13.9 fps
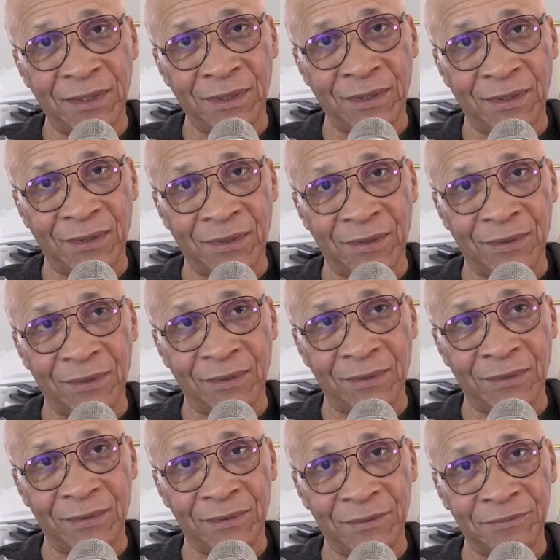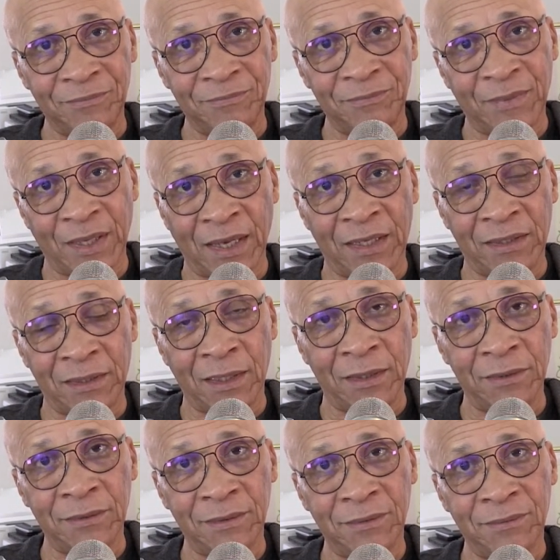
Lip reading: a candidate,